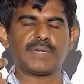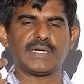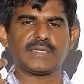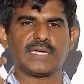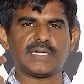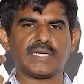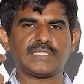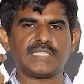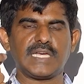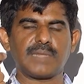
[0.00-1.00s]
the
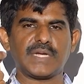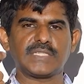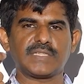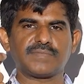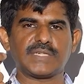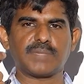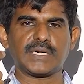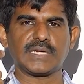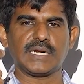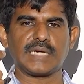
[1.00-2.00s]
share price of that
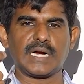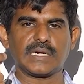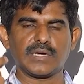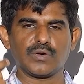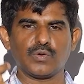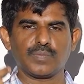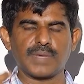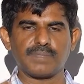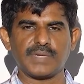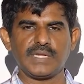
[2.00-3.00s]
particular Tata Group
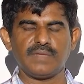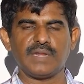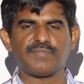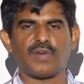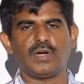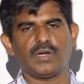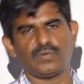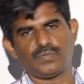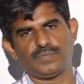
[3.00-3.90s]
company will fall down.